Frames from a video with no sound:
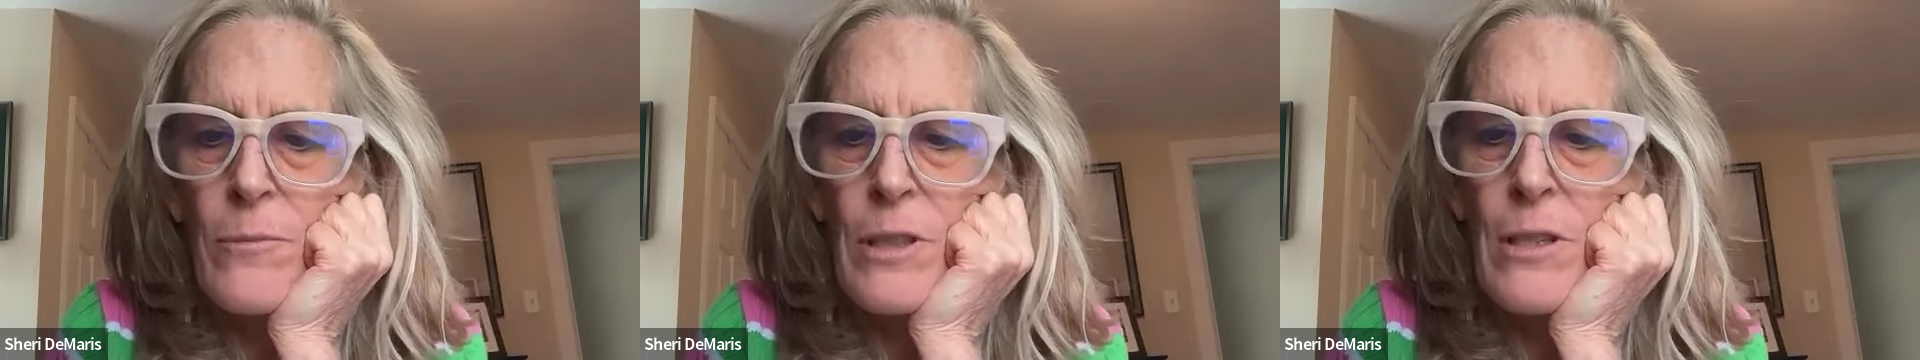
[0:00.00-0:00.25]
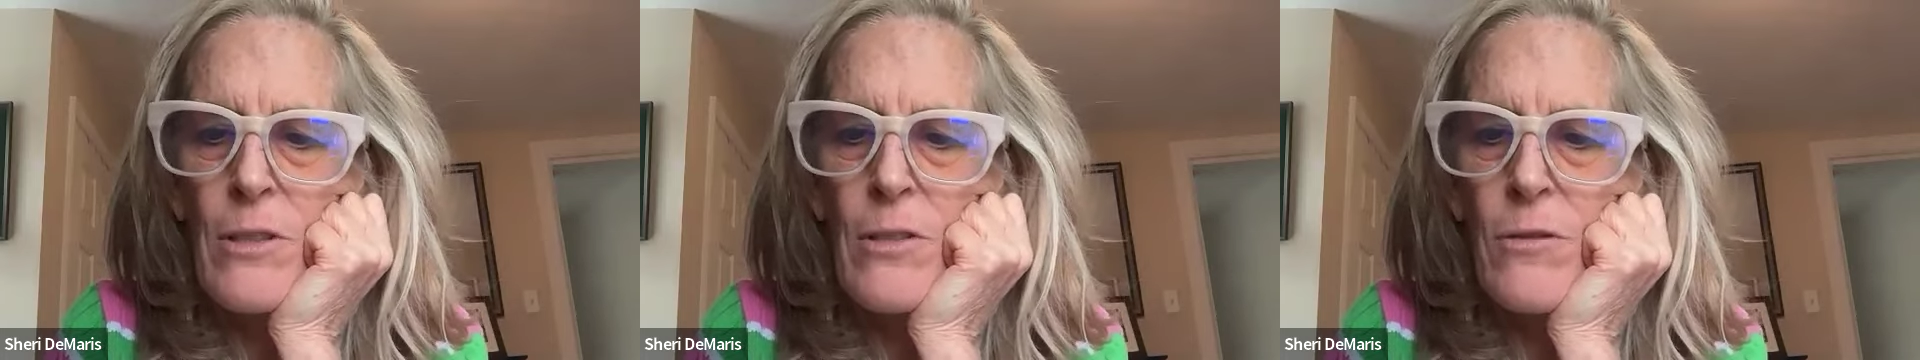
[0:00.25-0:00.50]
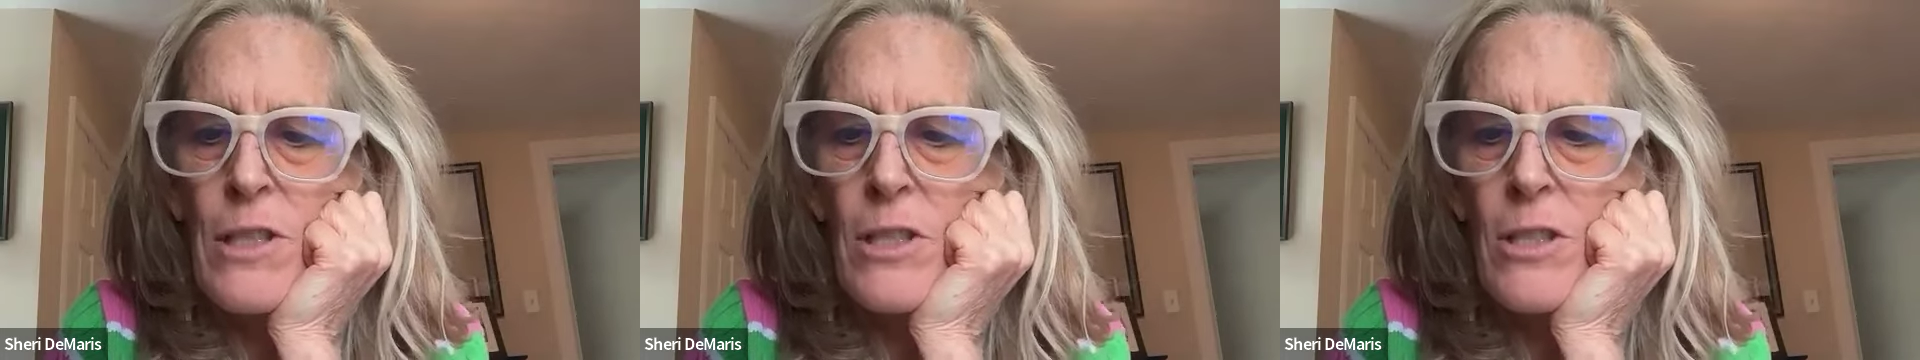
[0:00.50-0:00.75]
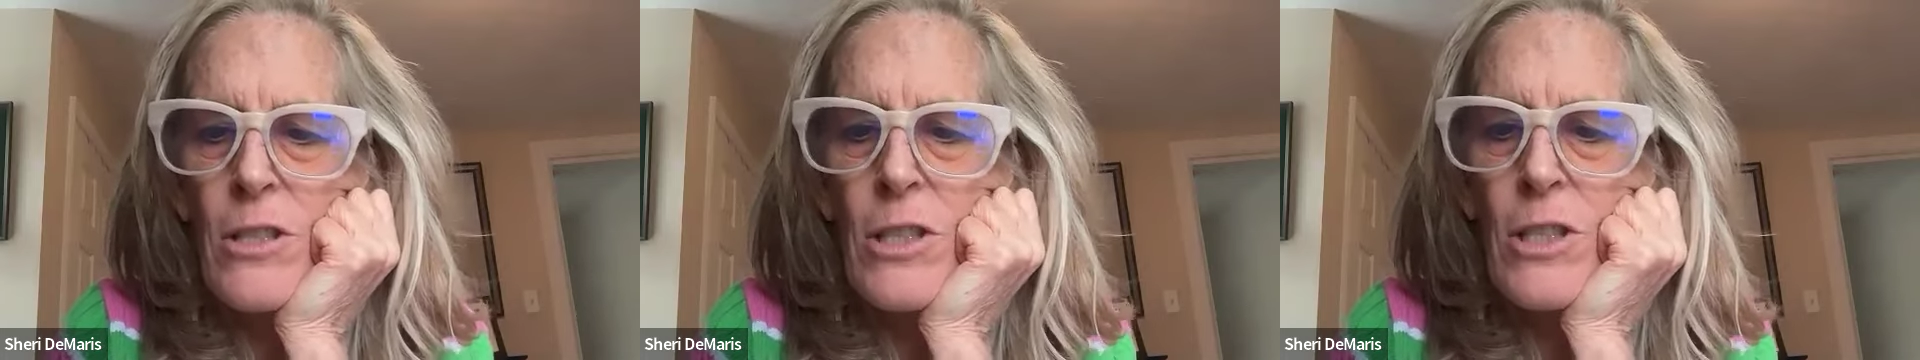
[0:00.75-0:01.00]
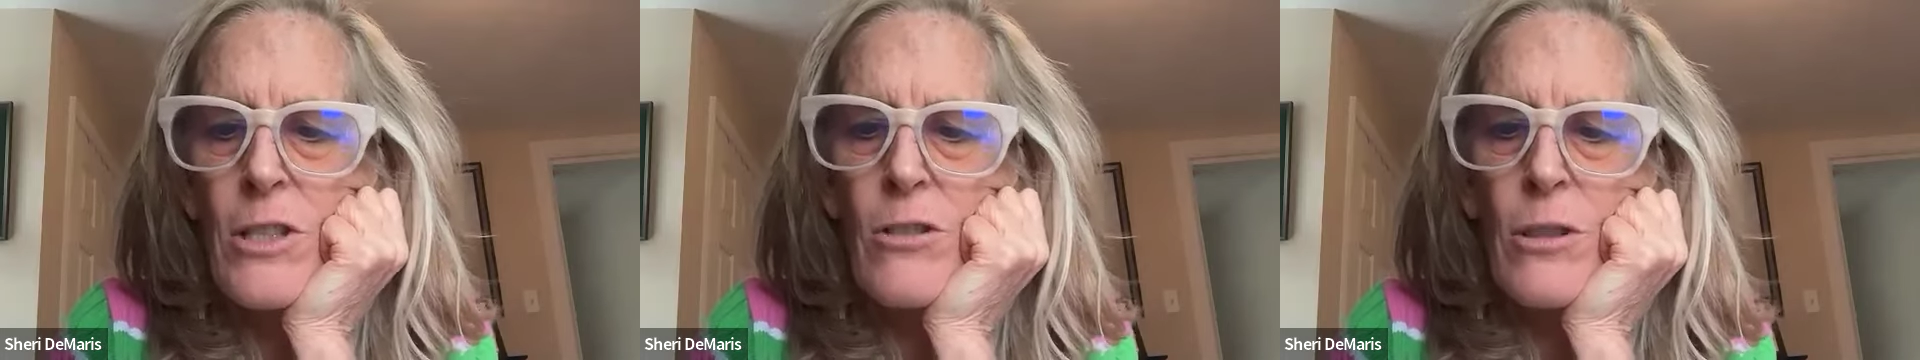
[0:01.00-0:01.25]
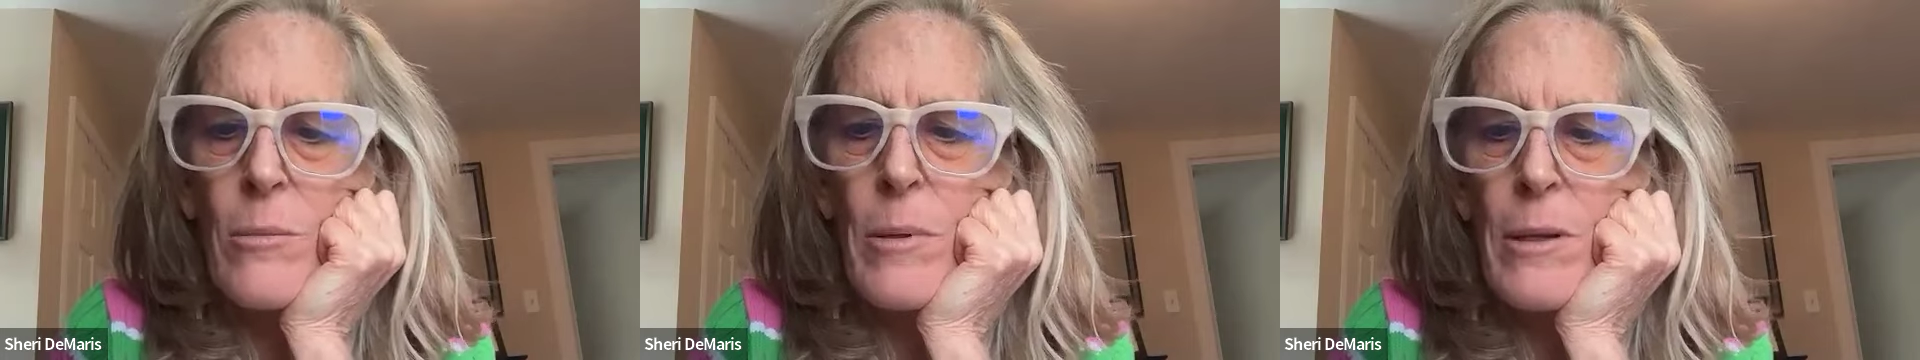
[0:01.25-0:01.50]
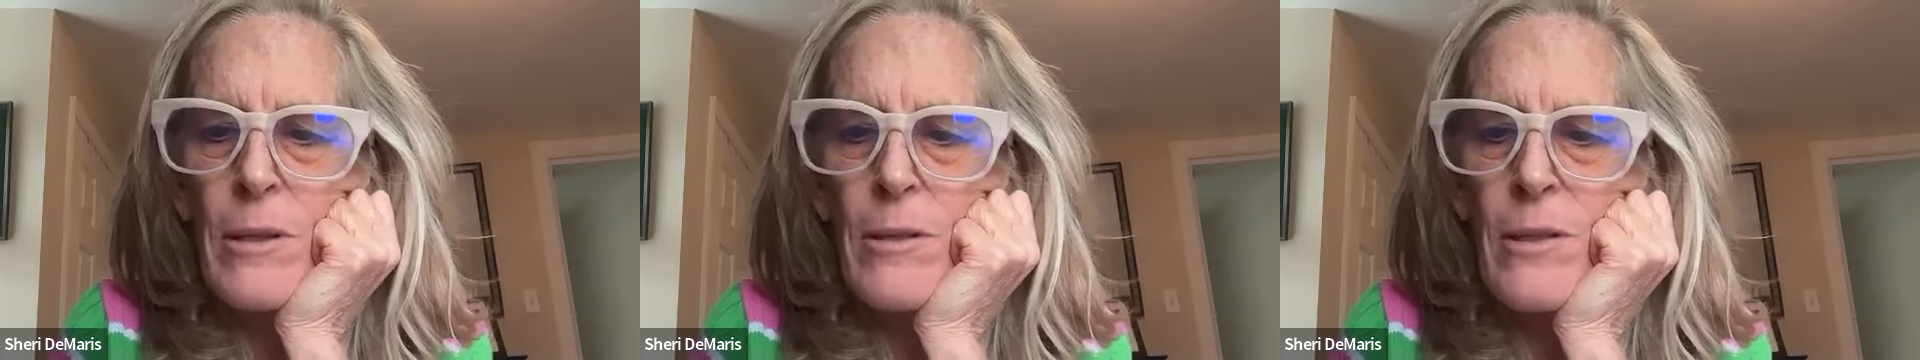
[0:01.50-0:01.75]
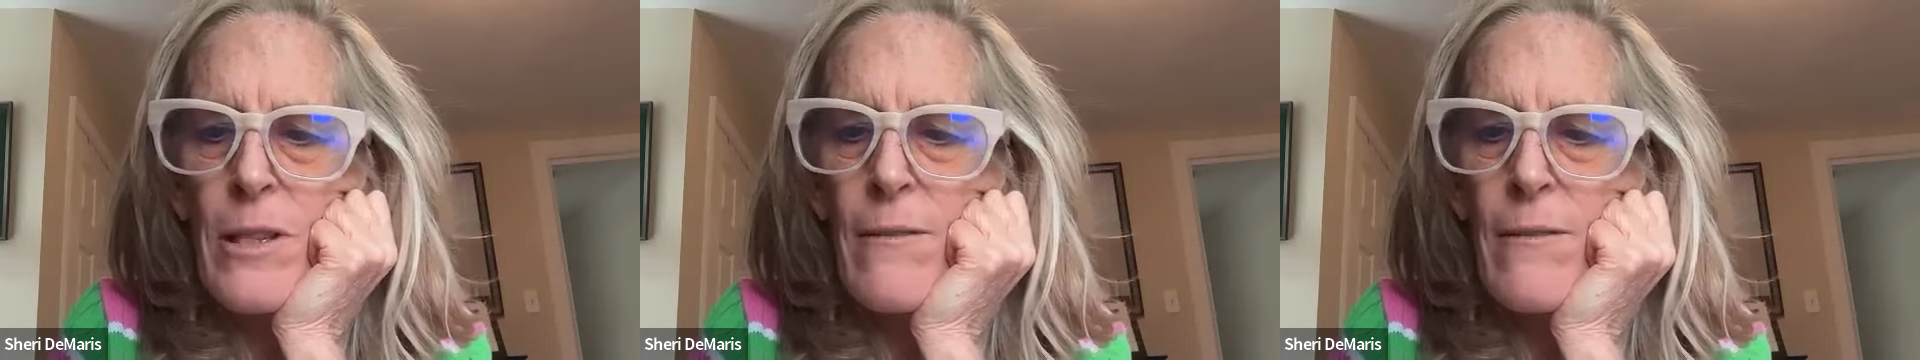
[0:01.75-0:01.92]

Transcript: When I was researching Nuka pickles,